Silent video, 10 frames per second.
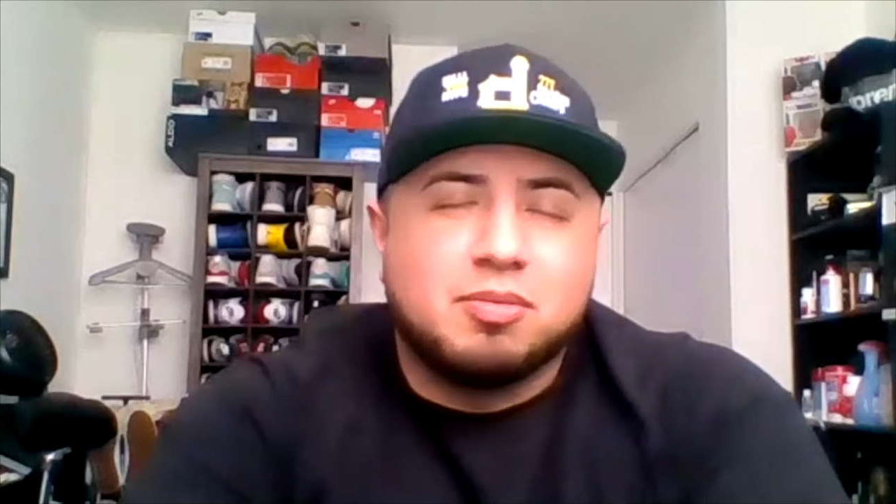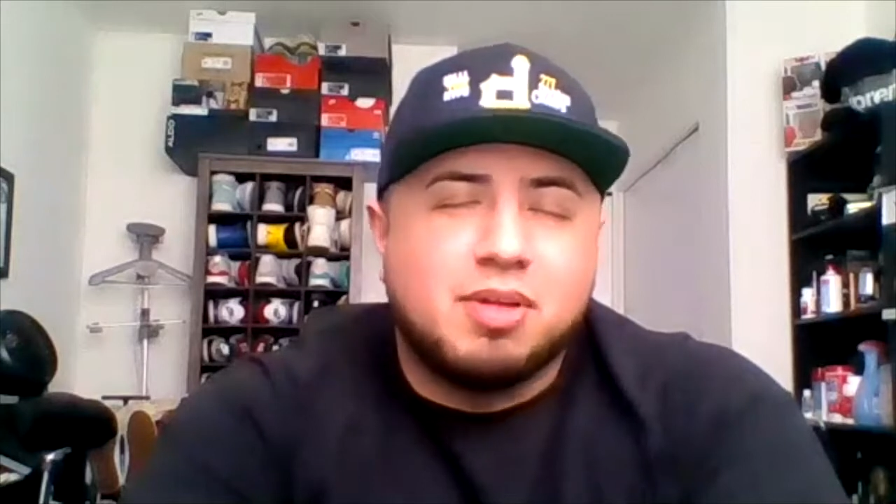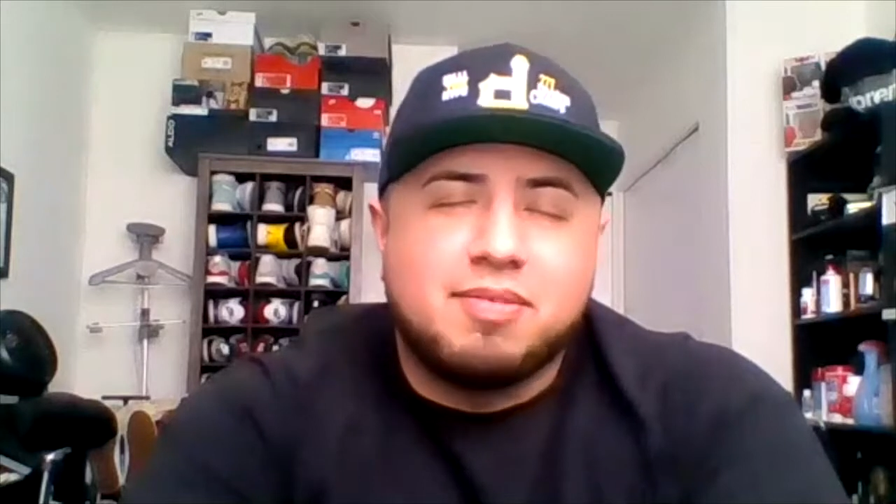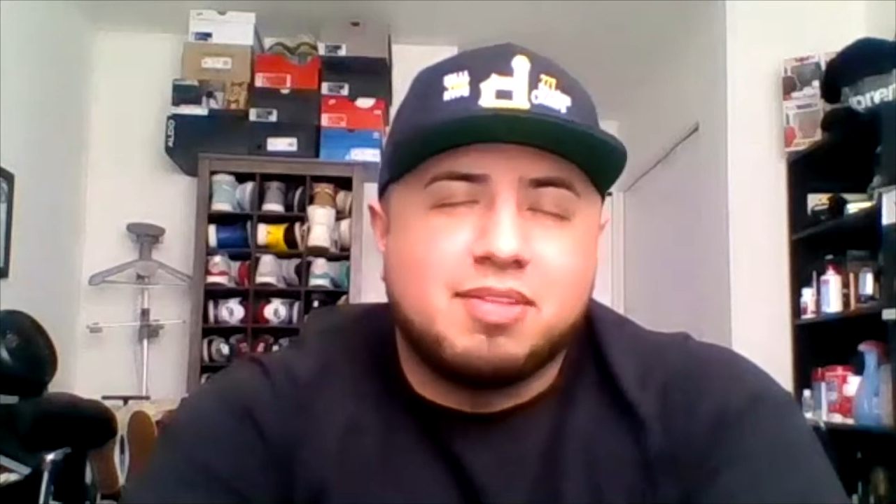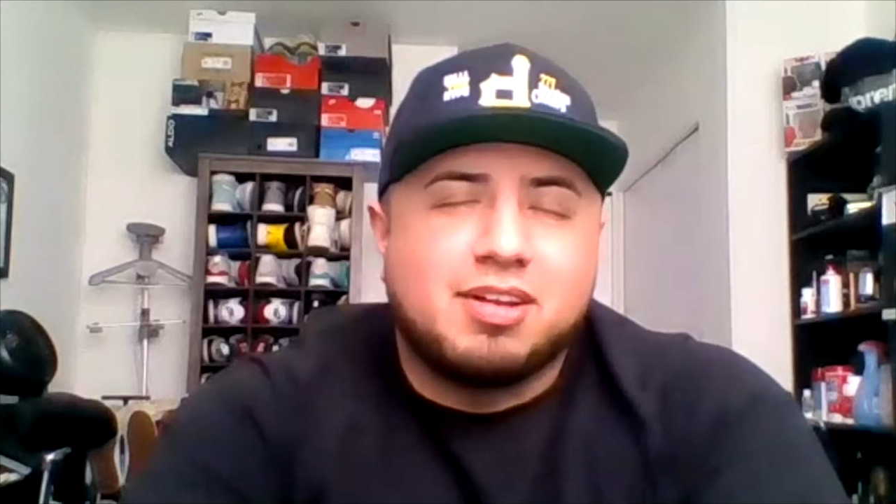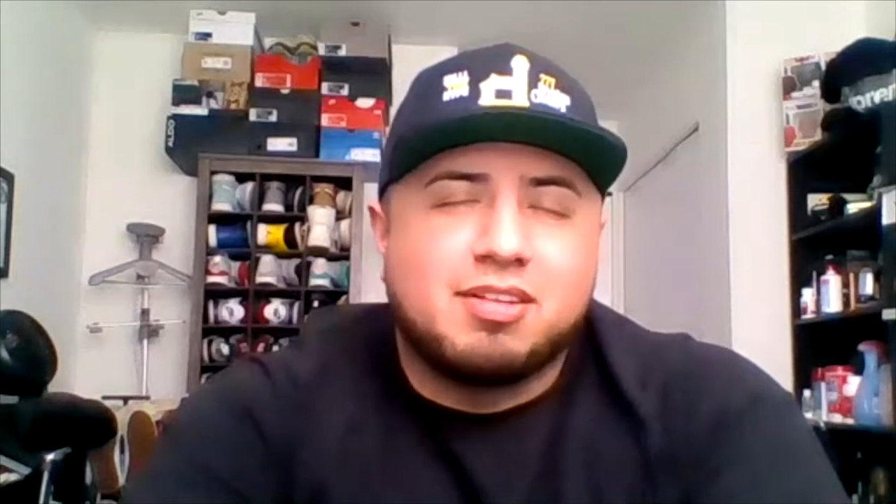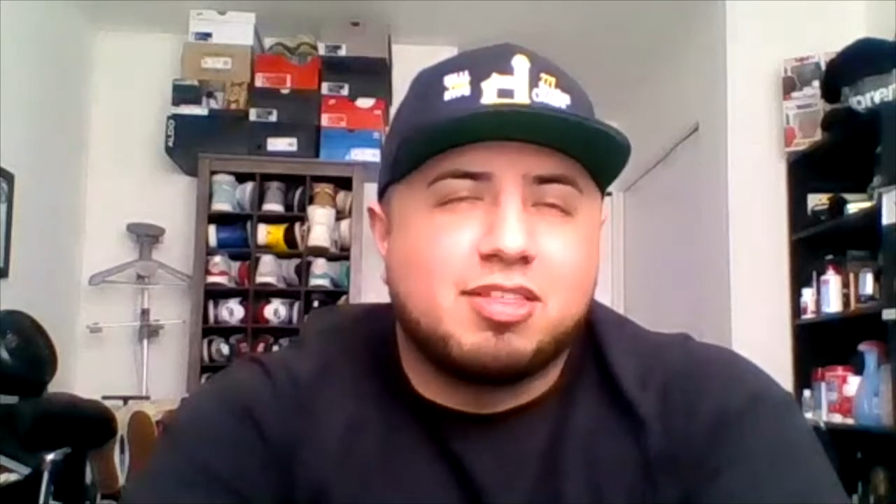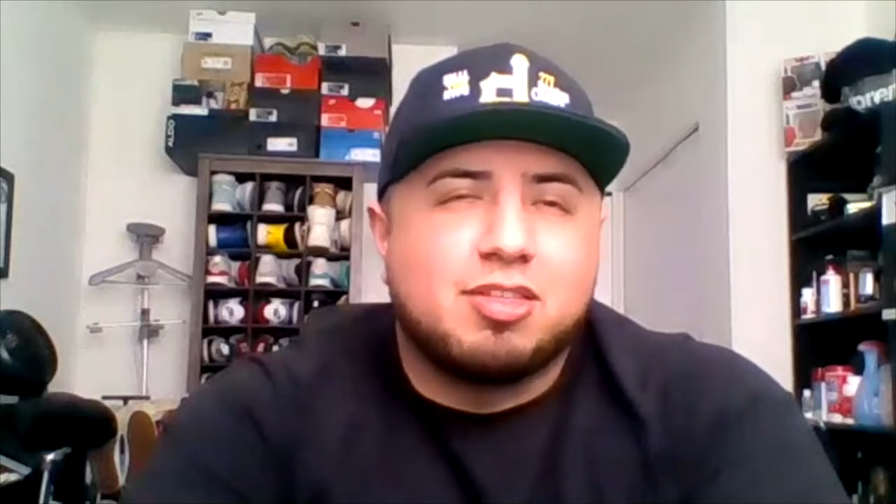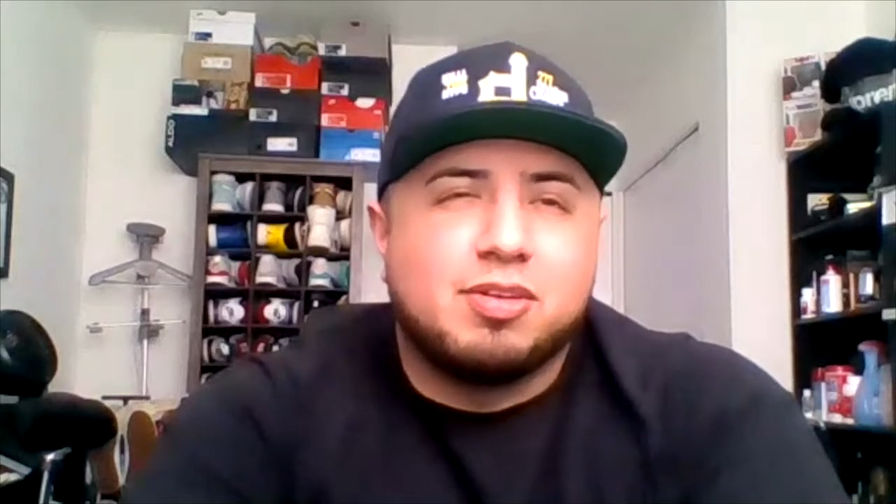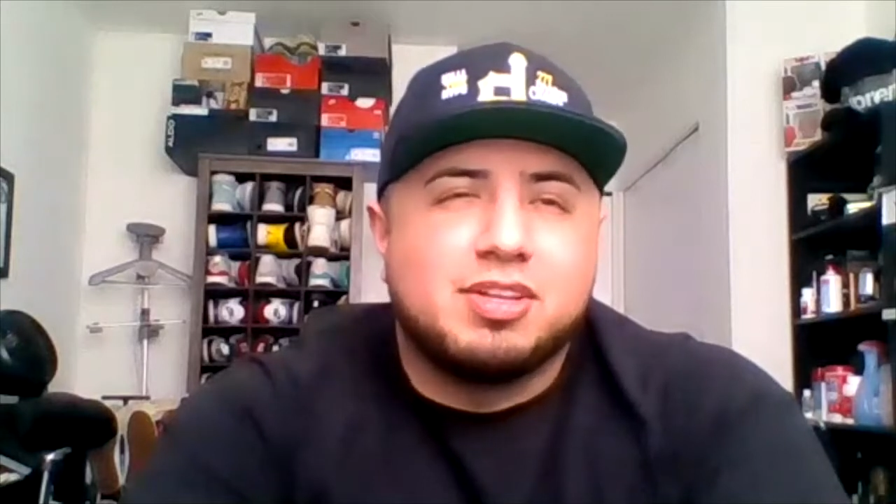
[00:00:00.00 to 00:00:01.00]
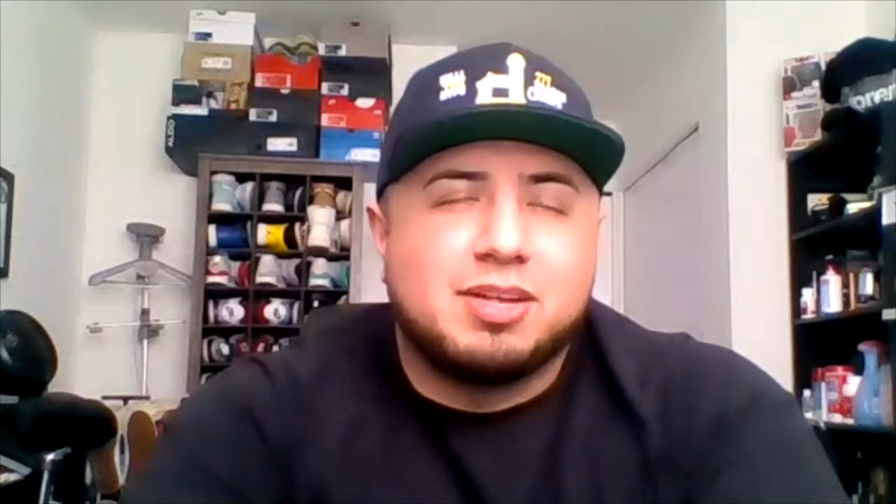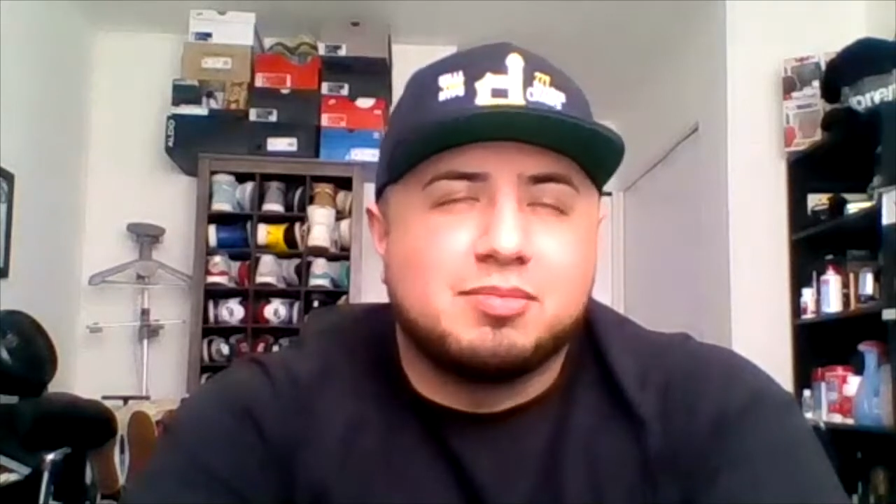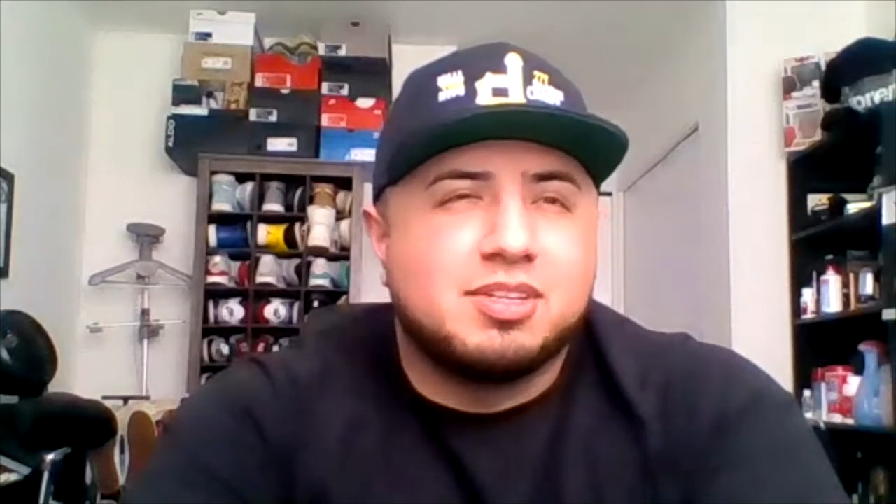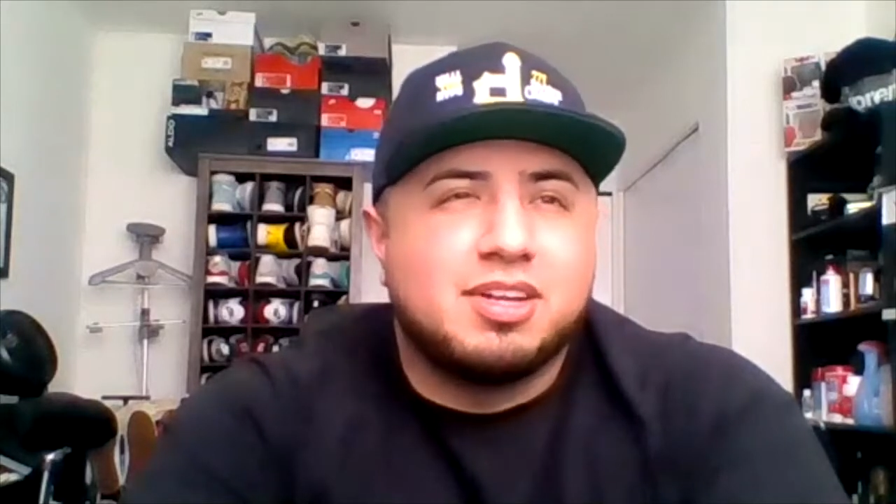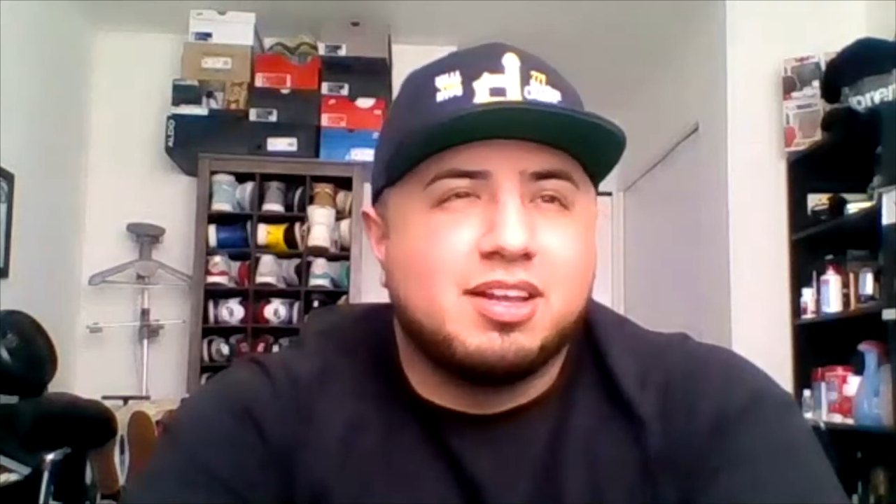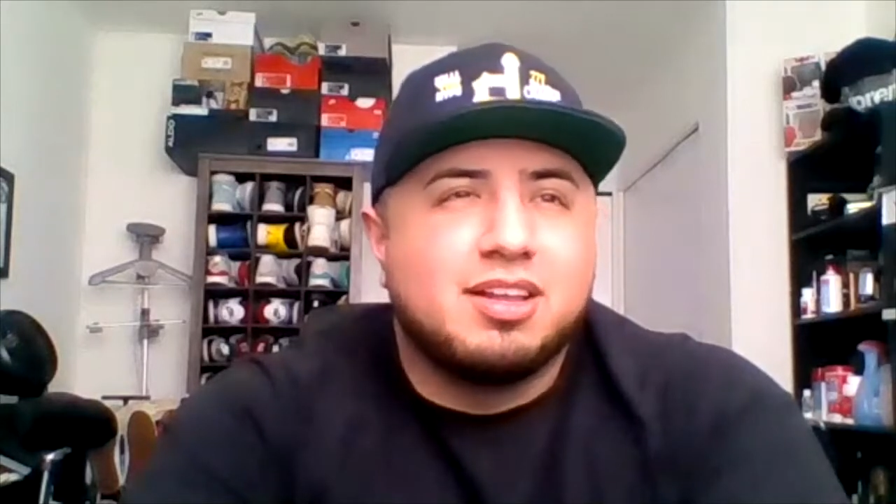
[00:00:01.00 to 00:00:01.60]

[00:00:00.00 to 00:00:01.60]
have it like 3 times a day.